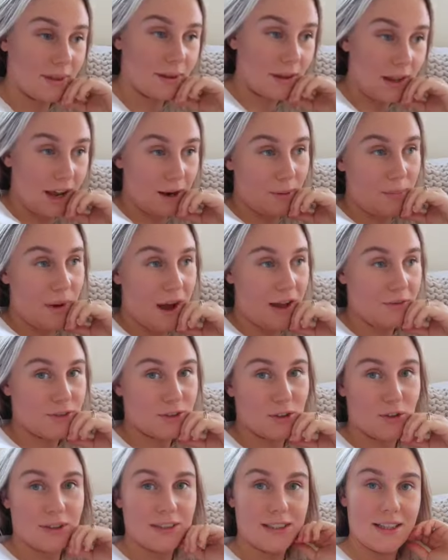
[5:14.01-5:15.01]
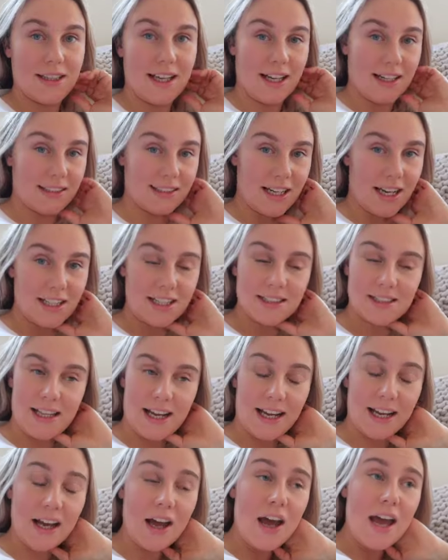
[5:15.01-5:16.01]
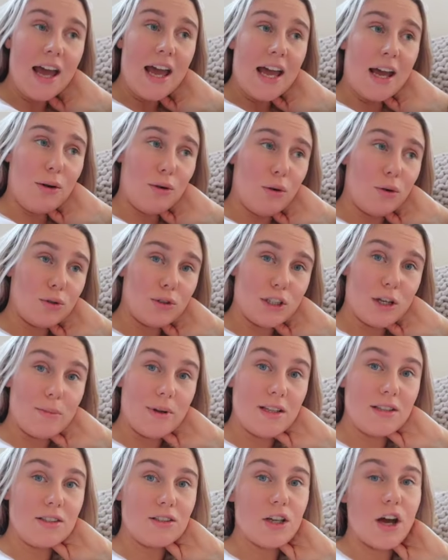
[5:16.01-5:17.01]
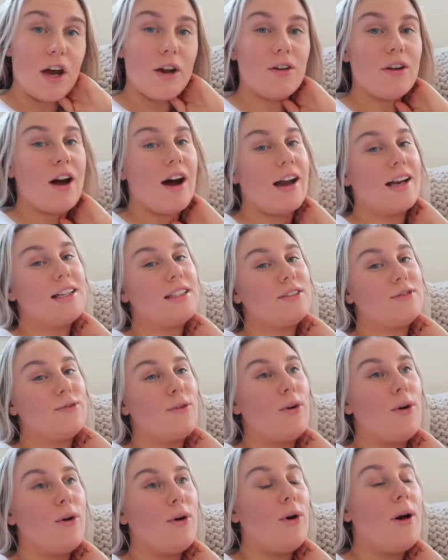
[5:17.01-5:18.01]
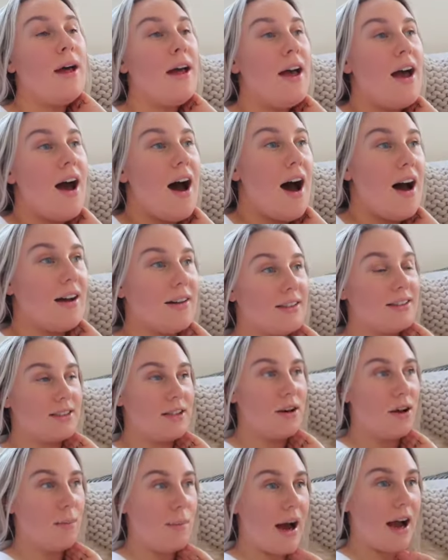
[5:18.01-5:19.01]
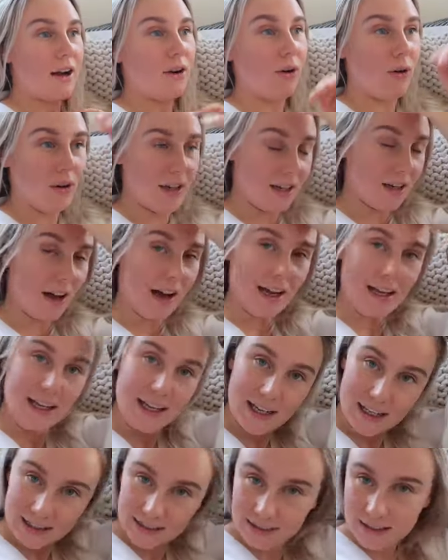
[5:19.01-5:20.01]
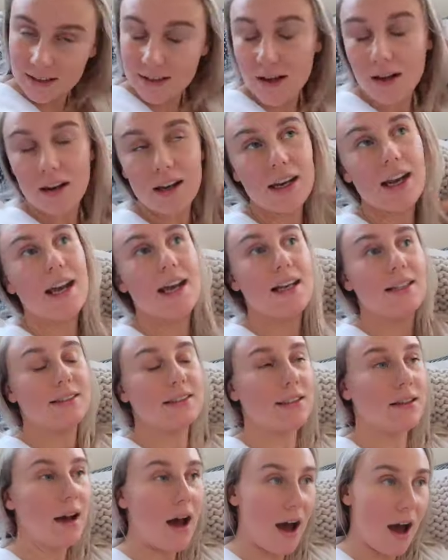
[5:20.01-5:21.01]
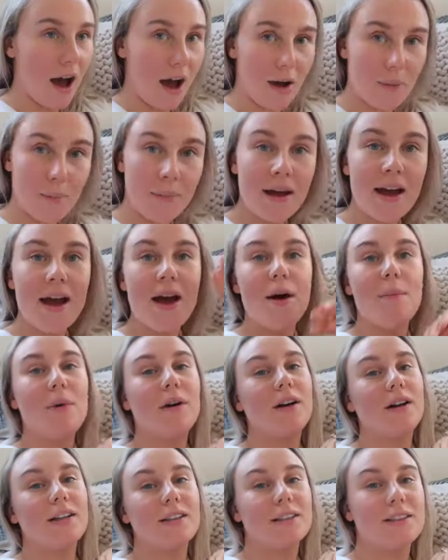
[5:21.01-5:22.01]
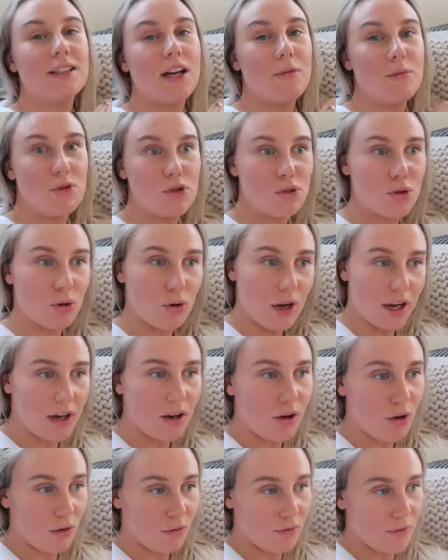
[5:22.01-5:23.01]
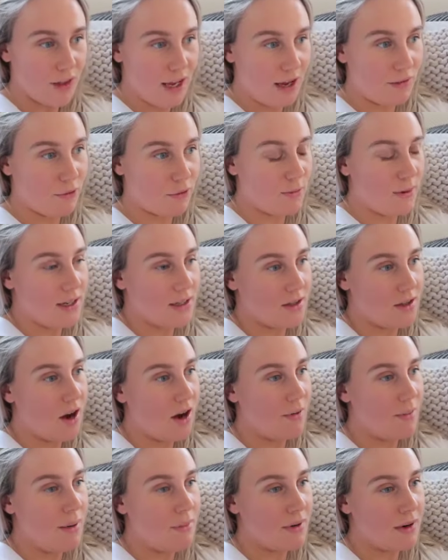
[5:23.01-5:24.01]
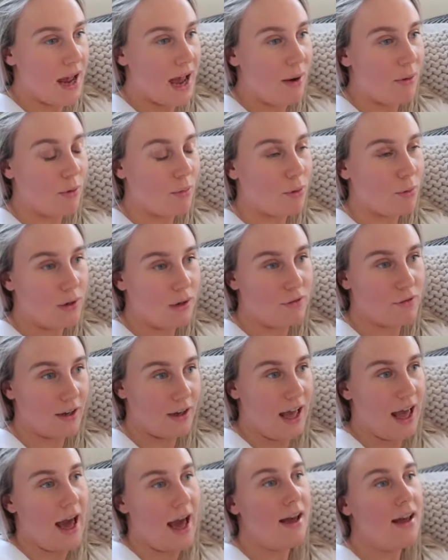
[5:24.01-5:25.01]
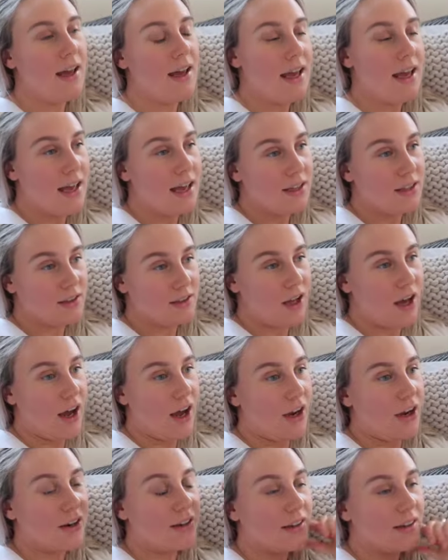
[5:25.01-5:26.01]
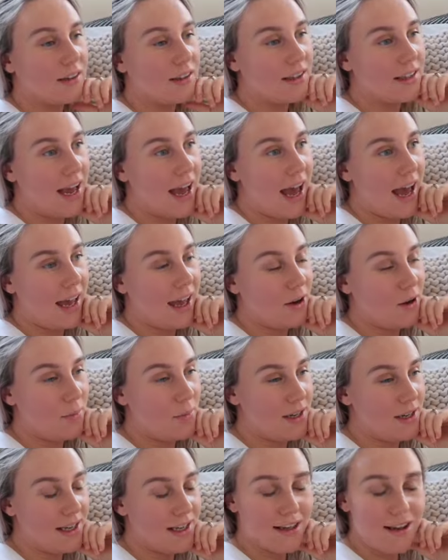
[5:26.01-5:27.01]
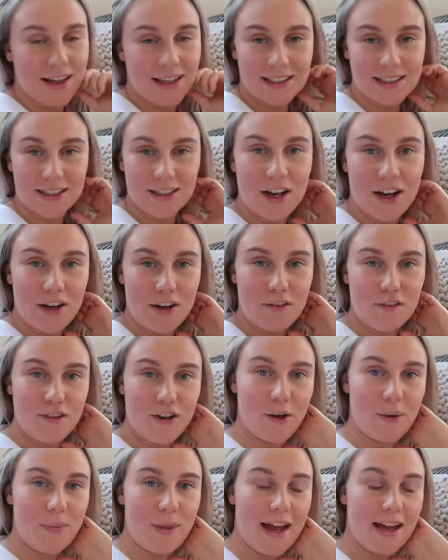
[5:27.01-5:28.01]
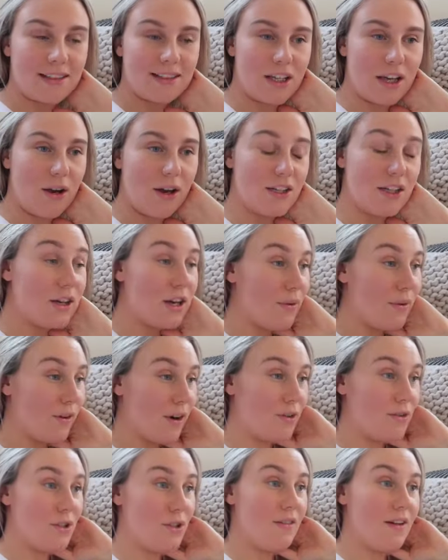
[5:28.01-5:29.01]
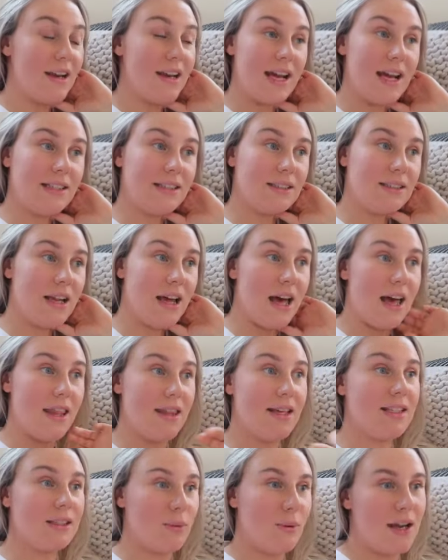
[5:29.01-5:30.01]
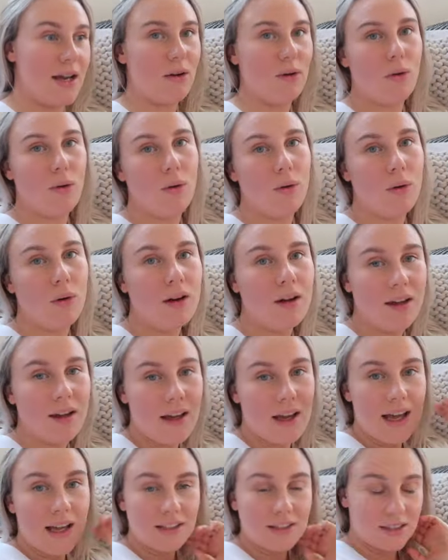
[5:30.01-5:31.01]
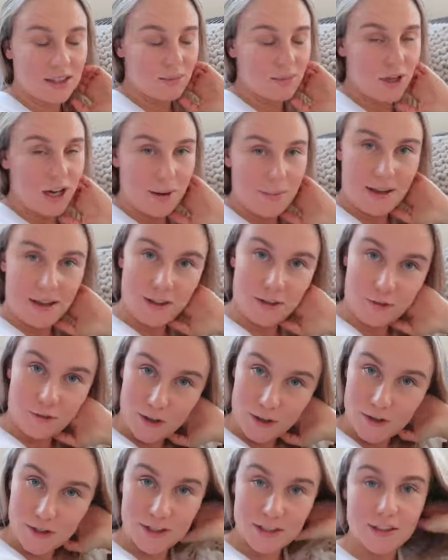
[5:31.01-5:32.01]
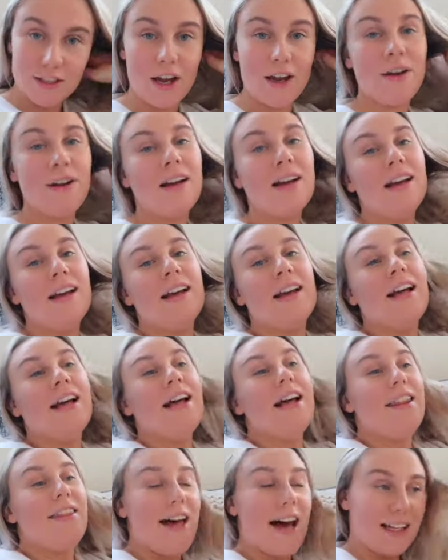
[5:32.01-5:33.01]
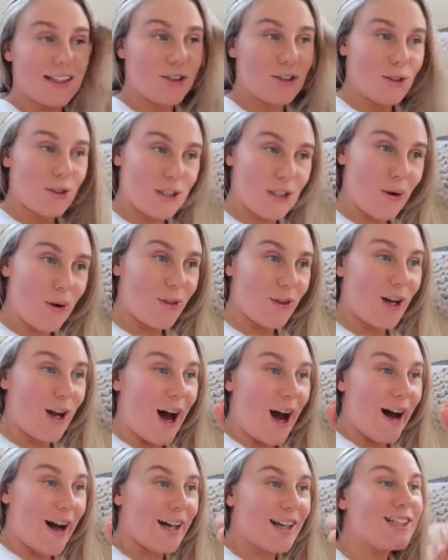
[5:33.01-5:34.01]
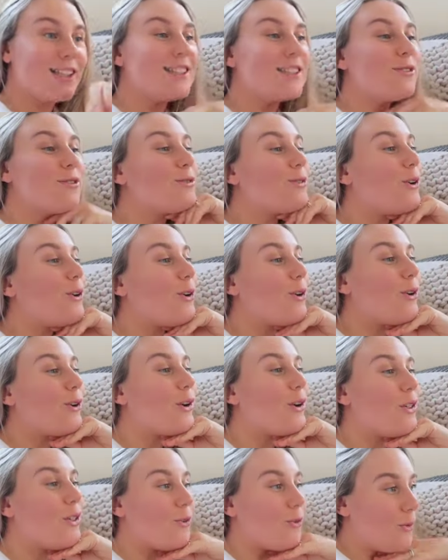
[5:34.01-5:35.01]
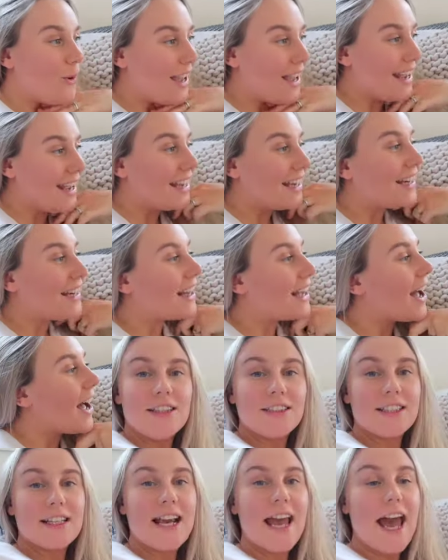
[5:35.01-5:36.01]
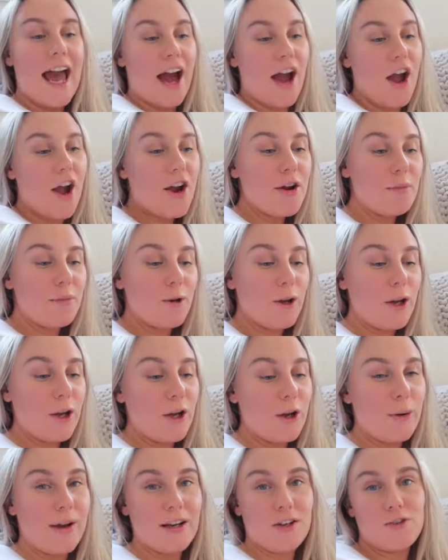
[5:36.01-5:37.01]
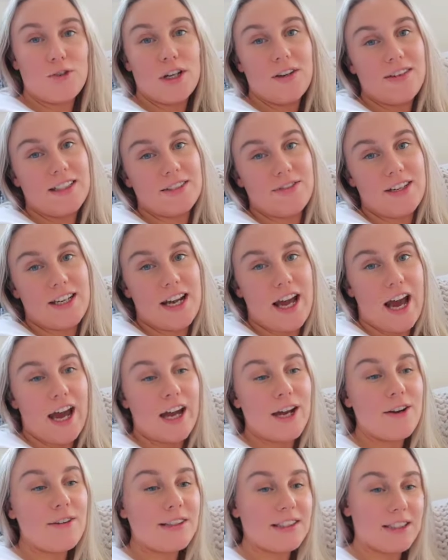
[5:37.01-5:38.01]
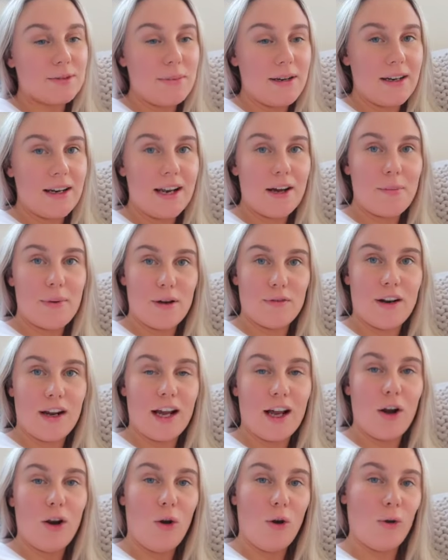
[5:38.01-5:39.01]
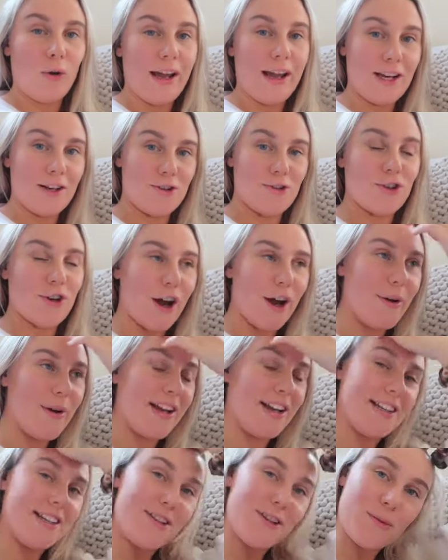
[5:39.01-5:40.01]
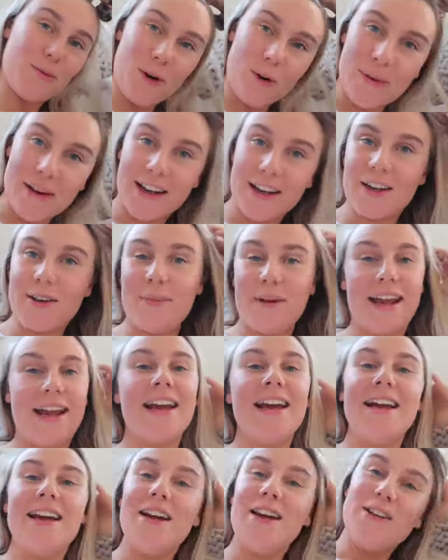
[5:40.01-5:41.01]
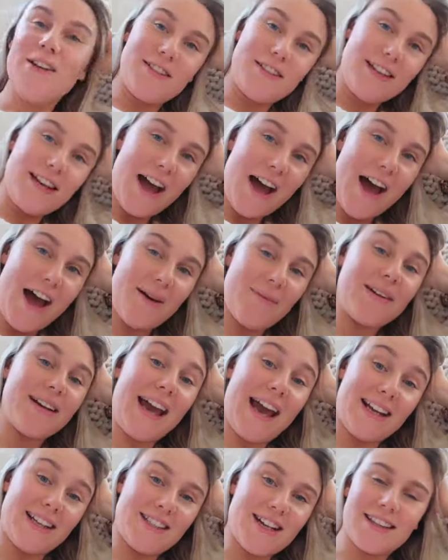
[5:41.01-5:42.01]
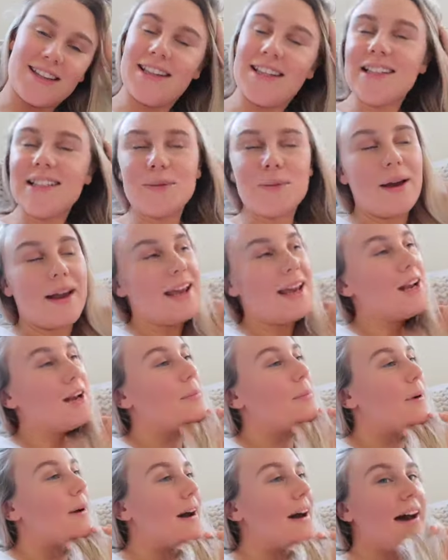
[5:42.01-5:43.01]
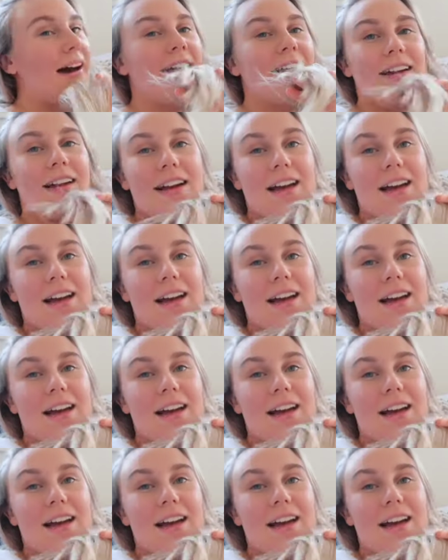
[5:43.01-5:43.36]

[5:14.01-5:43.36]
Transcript: like birth stories and things, and I just think it will also be so nice for us to look back on in like years to come, because I'm sure like a lot of the information that I remember now I'll probably forget. So yeah, it will be nice to kind of film that. So I don't know if I'll do that next this week or sometime in the future. So that's also on the cards for the week. So yeah, I hope you enjoy this video. This has been a little bit of like a long intro into what we're going to be getting done this week, but